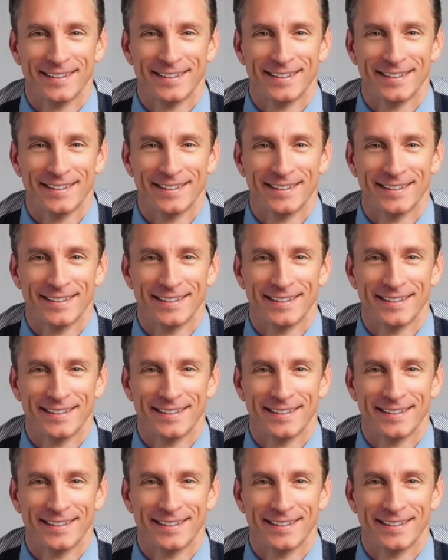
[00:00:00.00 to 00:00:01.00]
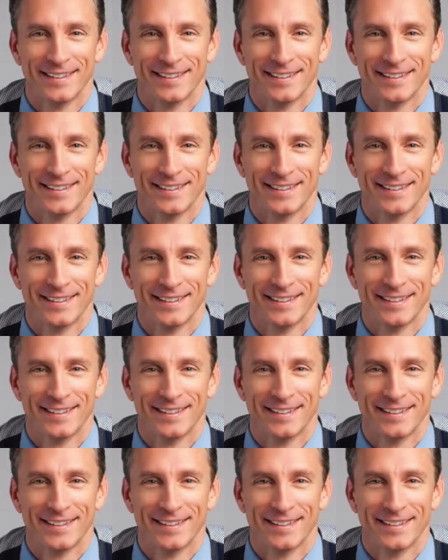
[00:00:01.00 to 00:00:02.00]

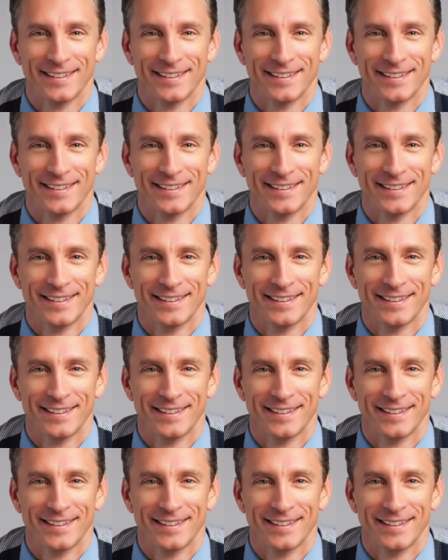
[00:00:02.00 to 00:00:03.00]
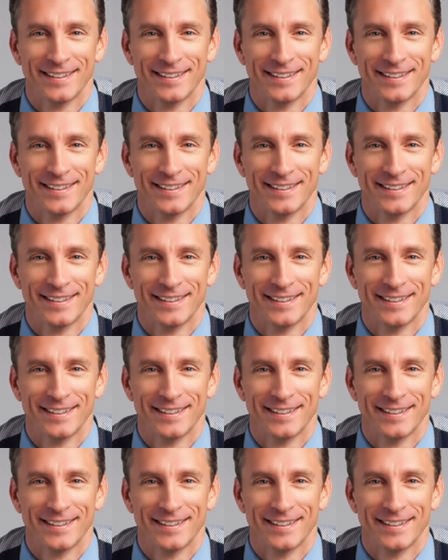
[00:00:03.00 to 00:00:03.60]
Nothing is said.